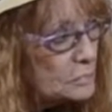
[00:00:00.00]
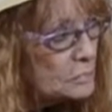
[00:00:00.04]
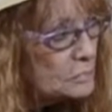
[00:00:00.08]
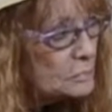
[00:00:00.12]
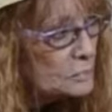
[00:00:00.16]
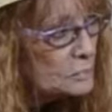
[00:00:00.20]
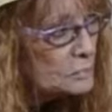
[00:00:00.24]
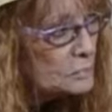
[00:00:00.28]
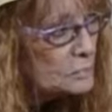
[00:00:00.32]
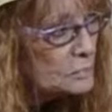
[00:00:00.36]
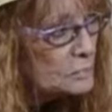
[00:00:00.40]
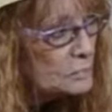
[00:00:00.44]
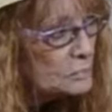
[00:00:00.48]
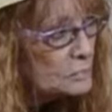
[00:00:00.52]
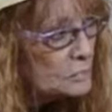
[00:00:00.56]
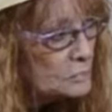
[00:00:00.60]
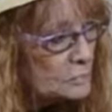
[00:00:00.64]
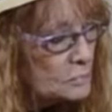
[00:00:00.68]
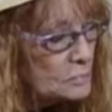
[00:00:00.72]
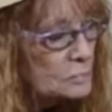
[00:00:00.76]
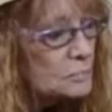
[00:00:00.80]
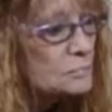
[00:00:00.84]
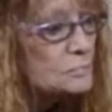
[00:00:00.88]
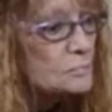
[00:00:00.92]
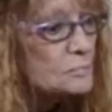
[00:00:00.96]

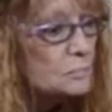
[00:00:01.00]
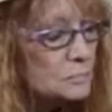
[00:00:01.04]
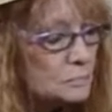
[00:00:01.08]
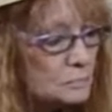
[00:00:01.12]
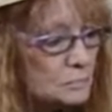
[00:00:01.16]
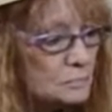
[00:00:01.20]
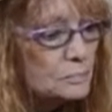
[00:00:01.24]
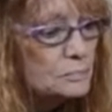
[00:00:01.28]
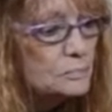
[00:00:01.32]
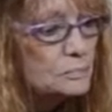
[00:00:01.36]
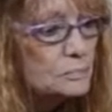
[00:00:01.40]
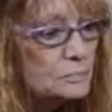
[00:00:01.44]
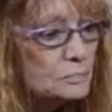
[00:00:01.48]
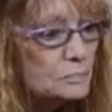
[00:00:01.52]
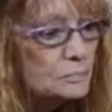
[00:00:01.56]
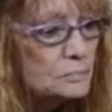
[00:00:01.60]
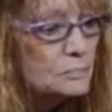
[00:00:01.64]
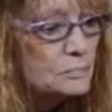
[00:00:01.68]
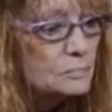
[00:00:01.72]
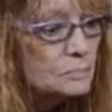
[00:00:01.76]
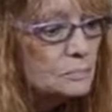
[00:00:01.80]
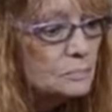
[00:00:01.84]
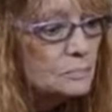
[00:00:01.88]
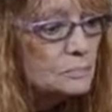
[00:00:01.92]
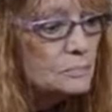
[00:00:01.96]

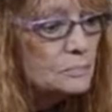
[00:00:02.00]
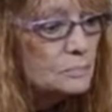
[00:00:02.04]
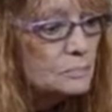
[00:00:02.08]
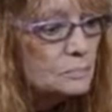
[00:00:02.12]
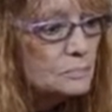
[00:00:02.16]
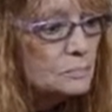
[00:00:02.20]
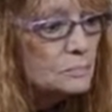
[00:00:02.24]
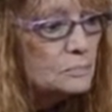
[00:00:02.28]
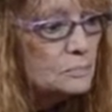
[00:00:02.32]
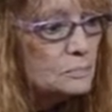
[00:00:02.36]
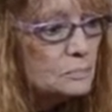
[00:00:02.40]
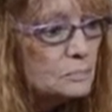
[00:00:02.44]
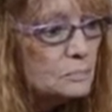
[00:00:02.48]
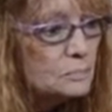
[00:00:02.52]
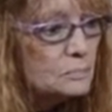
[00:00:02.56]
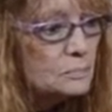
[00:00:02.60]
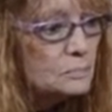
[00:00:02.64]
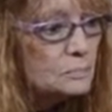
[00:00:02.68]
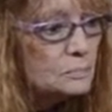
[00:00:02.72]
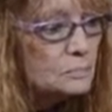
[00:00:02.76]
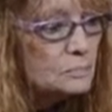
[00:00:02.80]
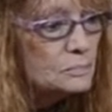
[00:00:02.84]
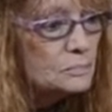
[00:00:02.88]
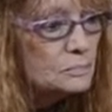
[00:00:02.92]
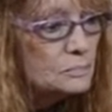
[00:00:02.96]

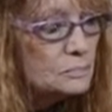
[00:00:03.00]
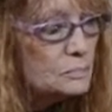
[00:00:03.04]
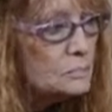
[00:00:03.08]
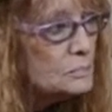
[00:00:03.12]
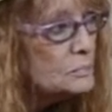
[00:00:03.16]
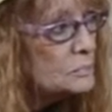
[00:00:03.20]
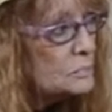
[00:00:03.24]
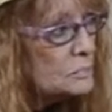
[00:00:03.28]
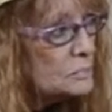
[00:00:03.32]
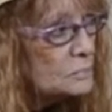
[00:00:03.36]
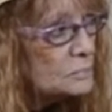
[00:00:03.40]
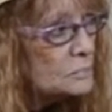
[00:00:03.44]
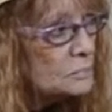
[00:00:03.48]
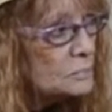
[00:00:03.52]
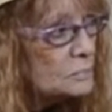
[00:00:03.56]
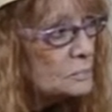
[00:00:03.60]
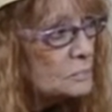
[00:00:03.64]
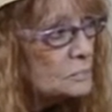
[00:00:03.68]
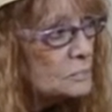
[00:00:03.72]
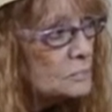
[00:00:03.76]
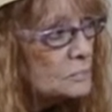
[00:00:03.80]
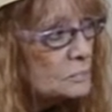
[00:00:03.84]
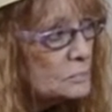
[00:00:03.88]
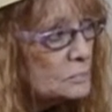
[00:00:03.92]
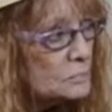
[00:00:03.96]

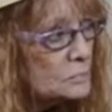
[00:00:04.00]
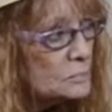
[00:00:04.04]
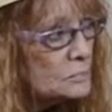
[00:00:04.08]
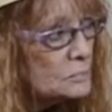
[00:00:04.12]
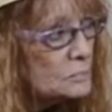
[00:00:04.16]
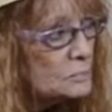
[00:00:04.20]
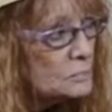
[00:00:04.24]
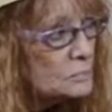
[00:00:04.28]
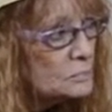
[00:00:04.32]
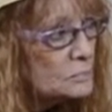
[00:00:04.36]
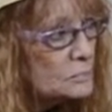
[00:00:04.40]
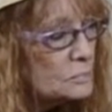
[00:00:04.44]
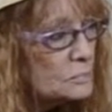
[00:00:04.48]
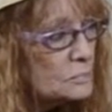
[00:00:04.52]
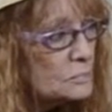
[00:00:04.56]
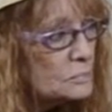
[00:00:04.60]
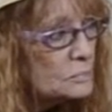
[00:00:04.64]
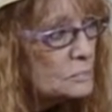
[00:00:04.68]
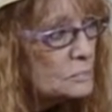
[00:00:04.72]
(silent)